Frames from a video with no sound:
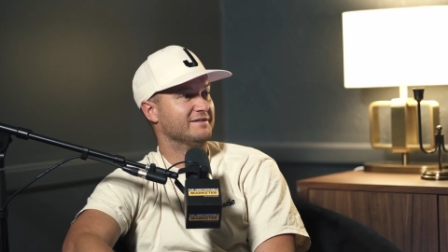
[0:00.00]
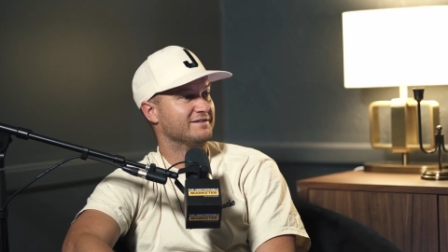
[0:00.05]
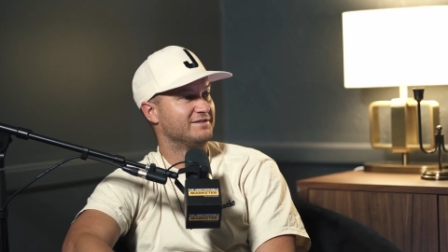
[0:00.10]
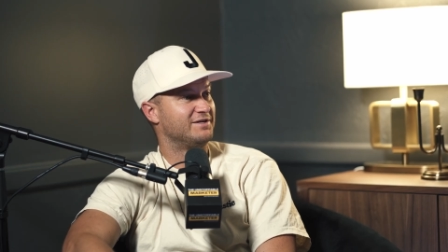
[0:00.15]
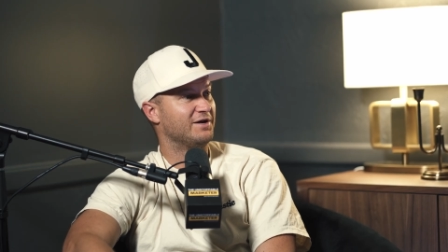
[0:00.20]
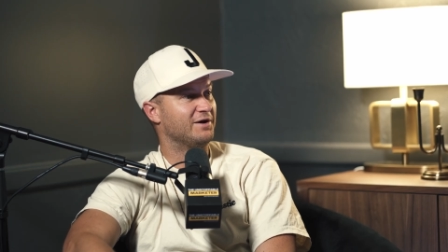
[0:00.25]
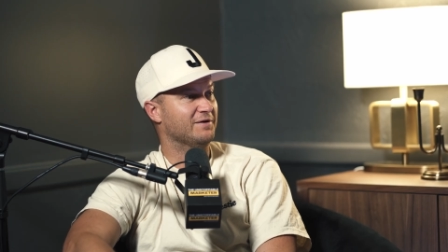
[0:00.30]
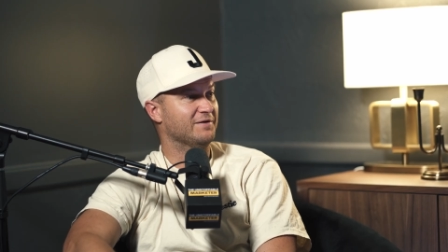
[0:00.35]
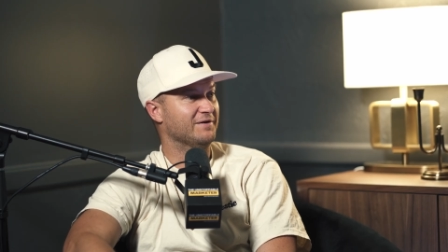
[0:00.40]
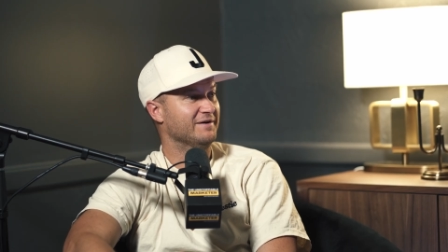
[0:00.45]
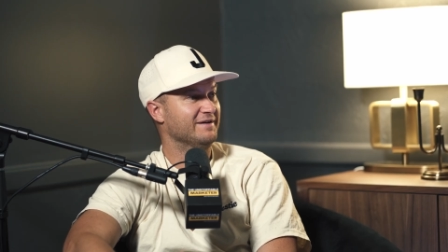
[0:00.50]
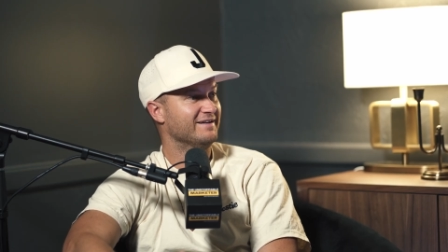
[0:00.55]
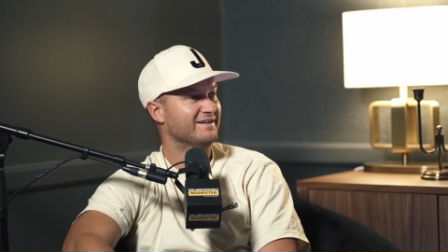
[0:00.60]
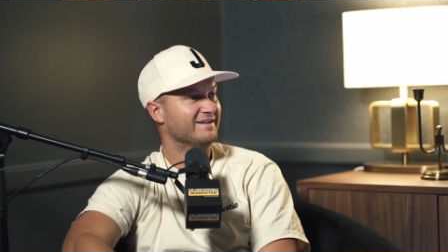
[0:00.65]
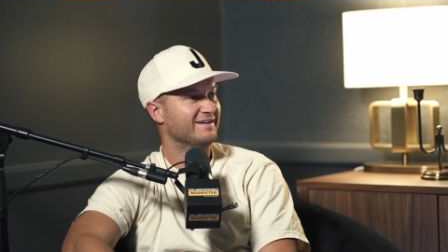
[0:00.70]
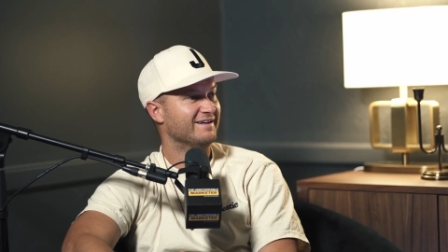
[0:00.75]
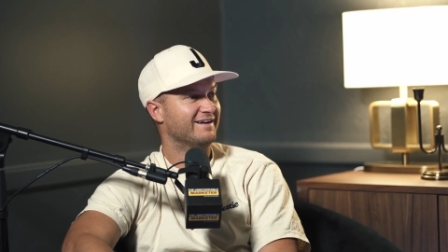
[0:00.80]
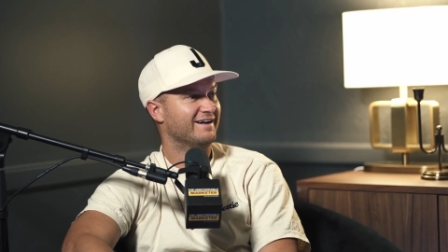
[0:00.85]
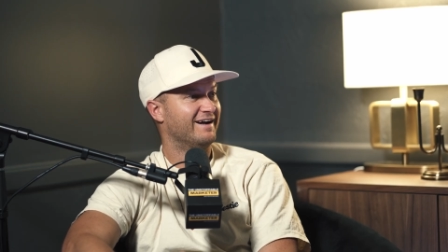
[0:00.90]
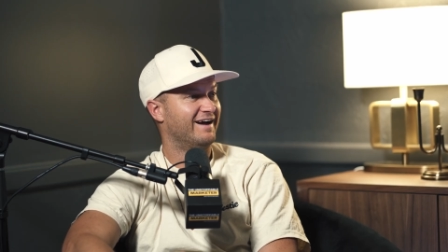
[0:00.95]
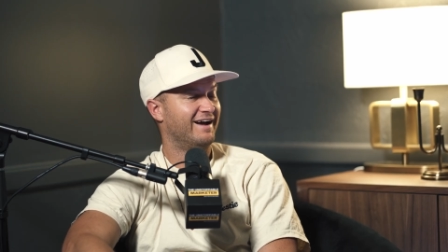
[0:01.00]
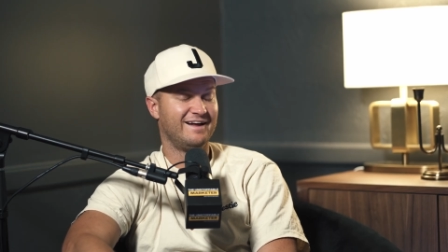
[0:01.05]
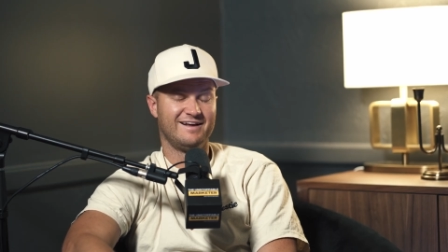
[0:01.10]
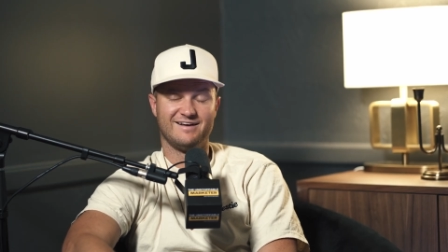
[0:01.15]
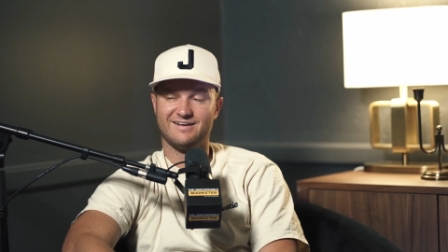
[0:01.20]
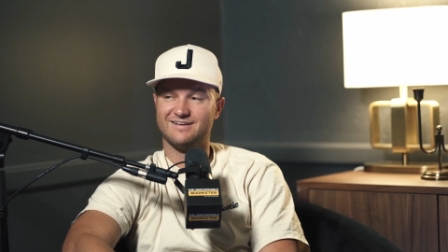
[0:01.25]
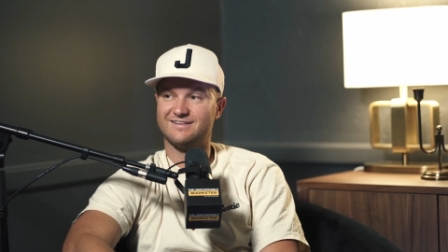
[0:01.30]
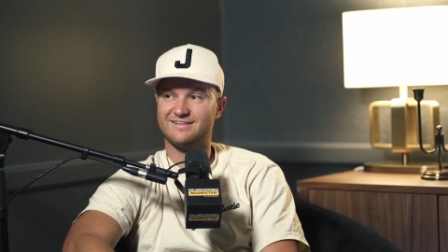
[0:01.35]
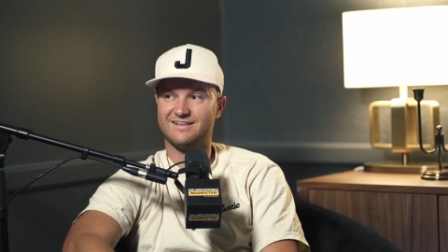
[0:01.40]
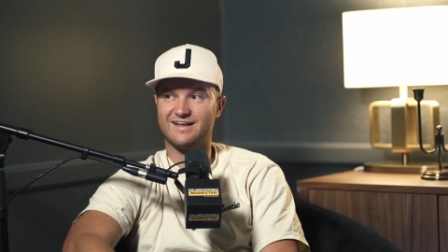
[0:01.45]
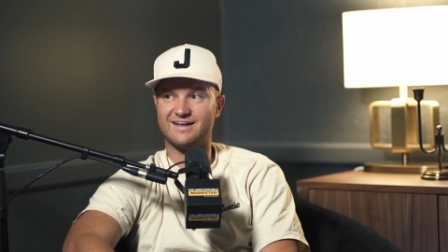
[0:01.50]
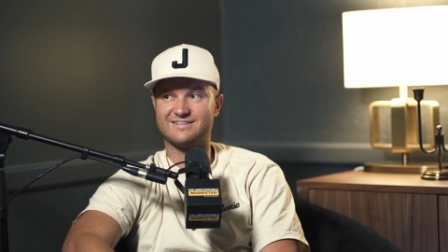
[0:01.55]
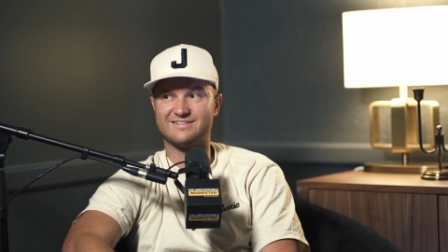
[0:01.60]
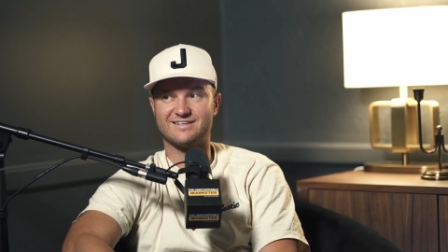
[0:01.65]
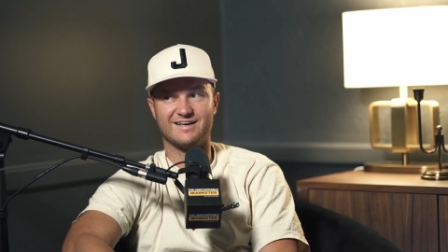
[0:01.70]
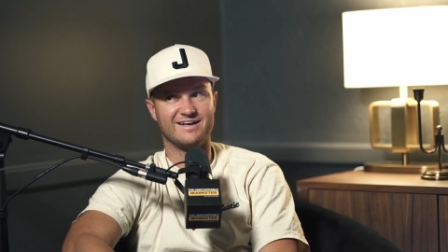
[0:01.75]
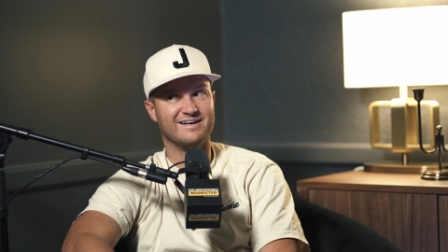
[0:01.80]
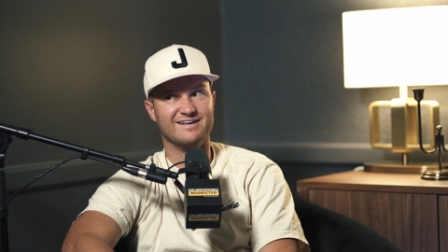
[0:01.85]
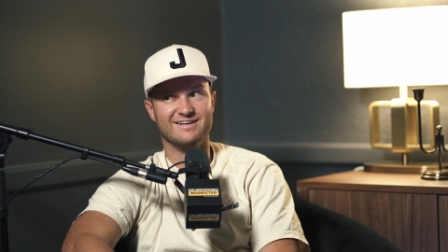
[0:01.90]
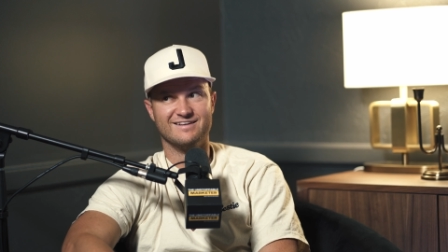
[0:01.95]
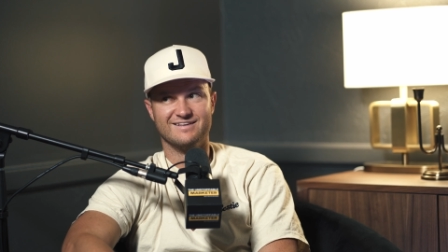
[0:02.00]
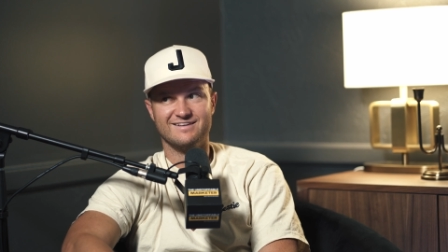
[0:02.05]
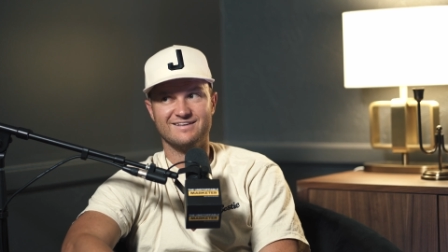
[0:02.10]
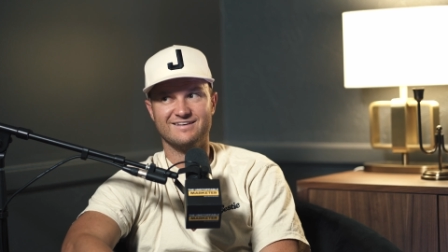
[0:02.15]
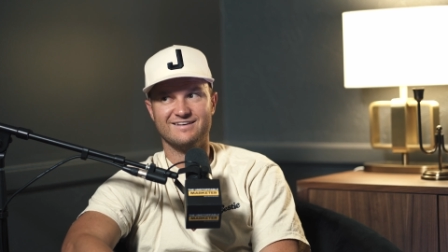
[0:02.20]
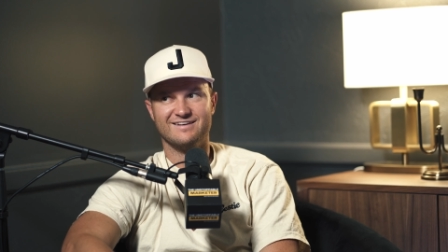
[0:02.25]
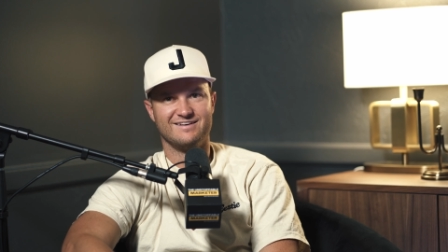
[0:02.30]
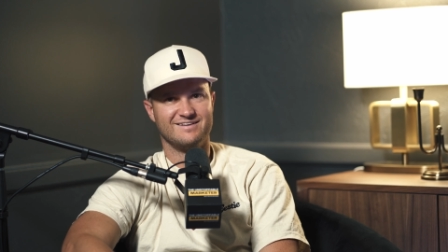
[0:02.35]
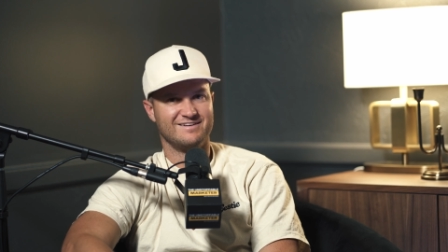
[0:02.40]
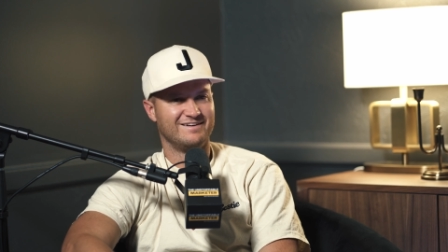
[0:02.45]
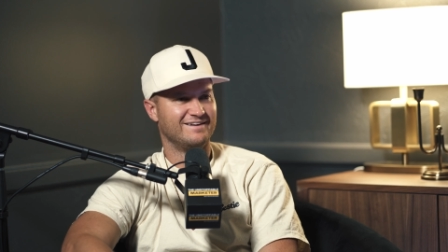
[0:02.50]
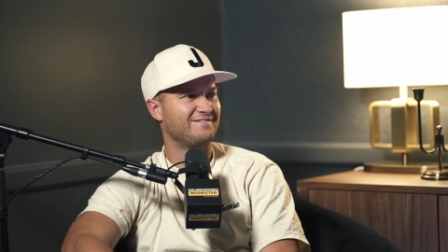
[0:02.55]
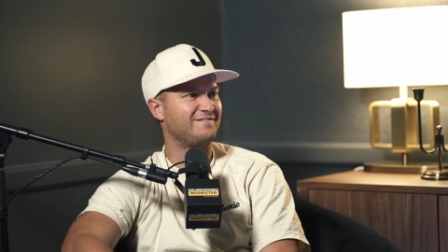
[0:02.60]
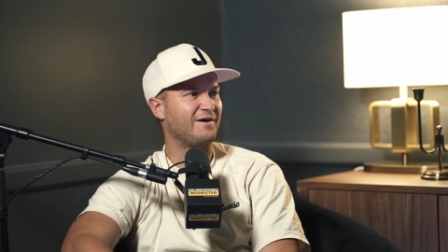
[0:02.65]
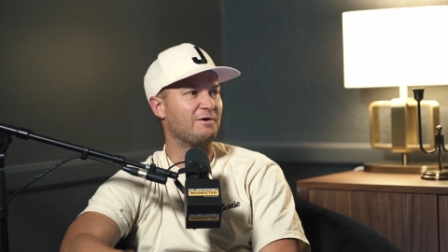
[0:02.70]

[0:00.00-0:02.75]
So that's if